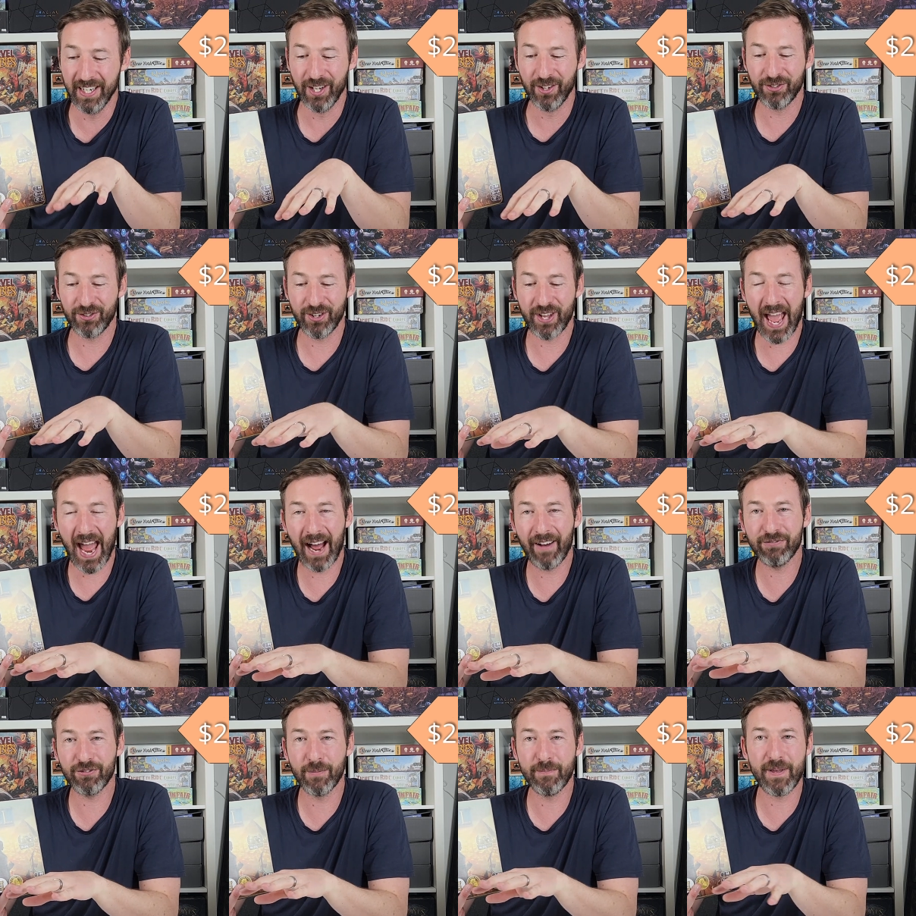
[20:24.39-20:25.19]
So you
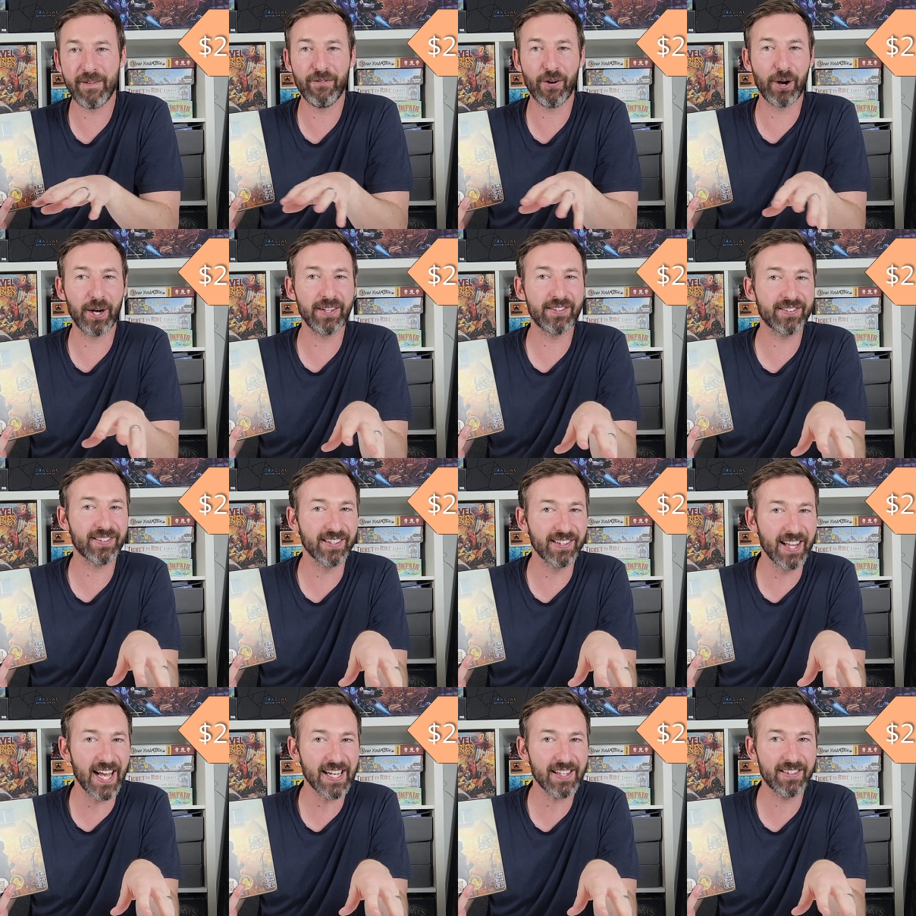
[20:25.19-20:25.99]
have to be very
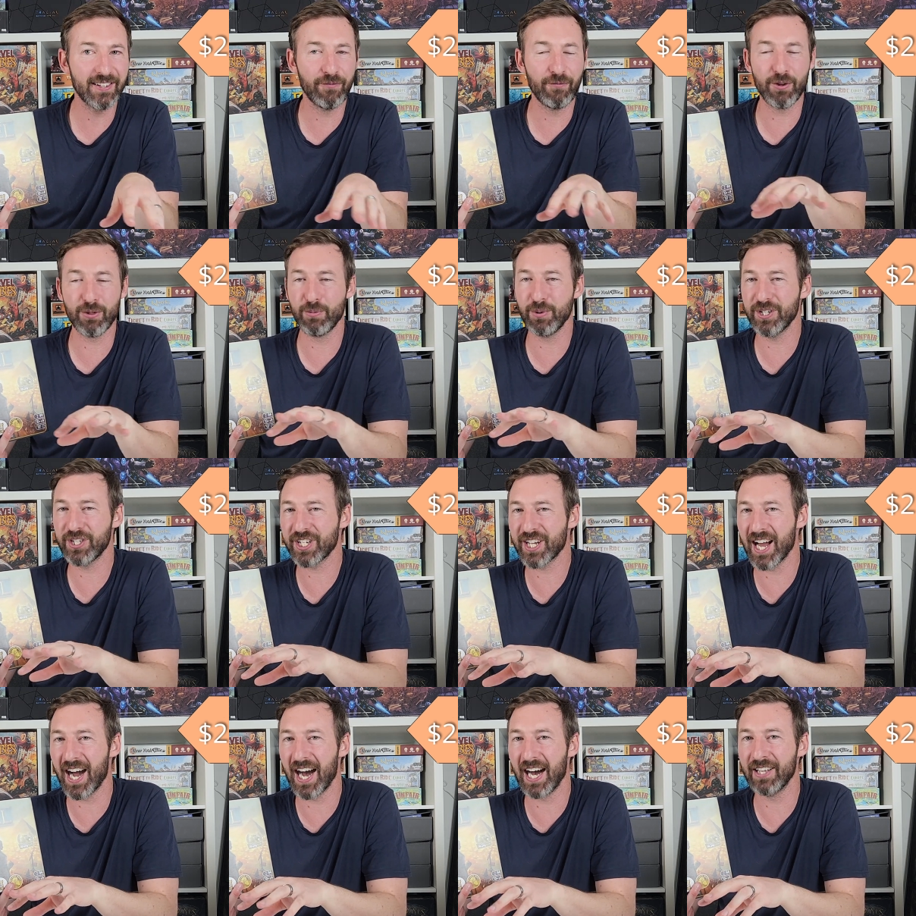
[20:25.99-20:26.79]
selective with which
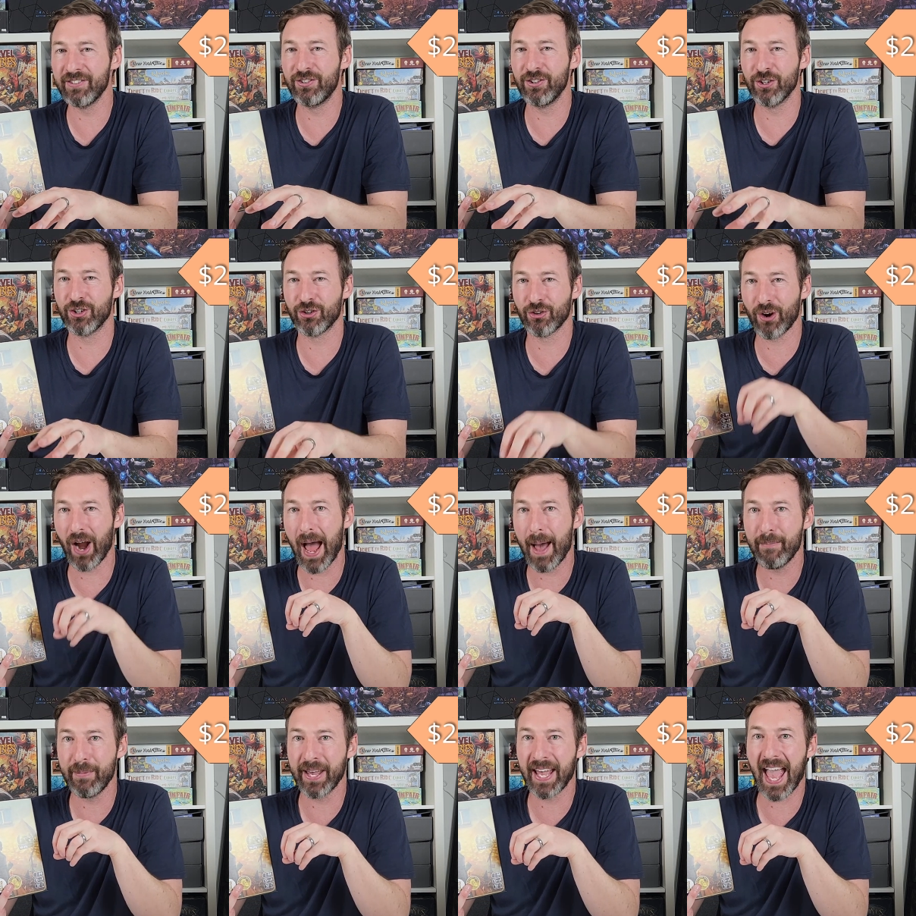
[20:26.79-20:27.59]
cards you're
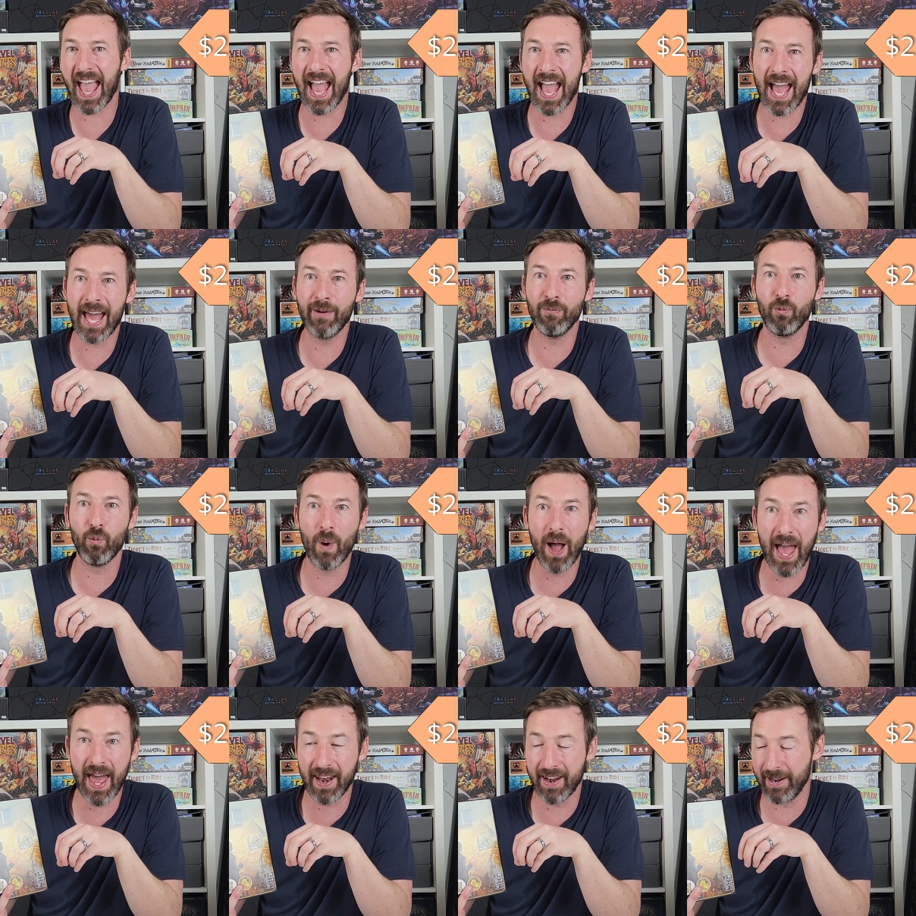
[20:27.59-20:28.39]
grabbing and
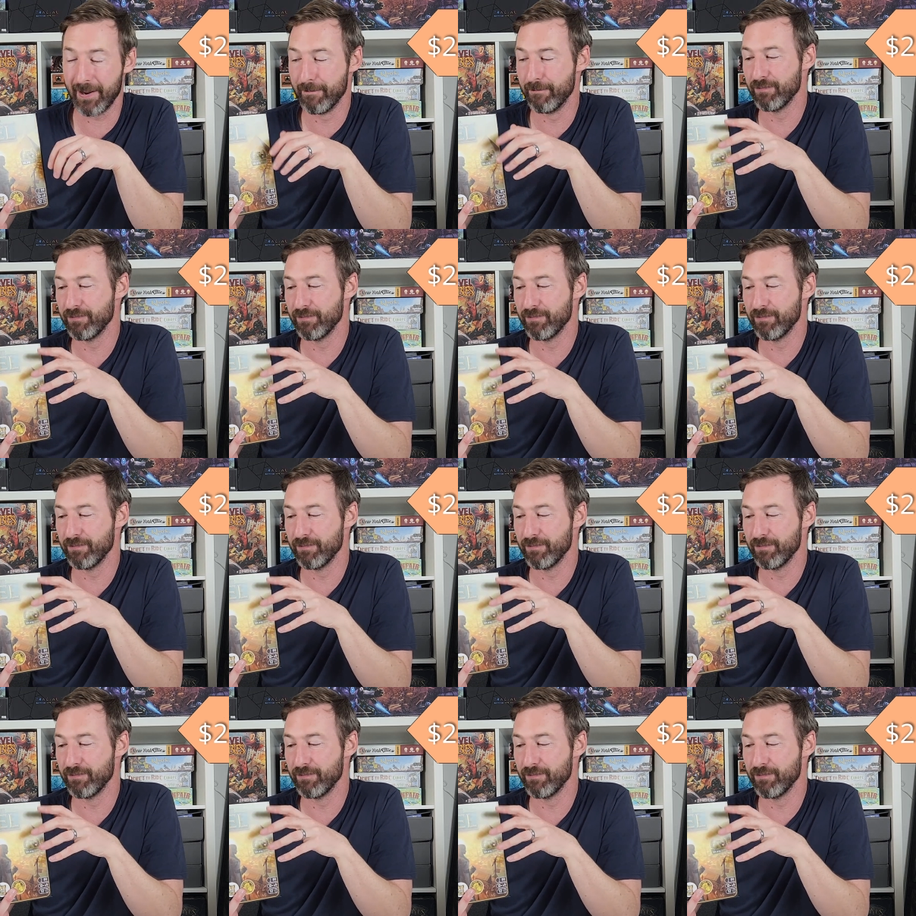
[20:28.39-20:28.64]
when.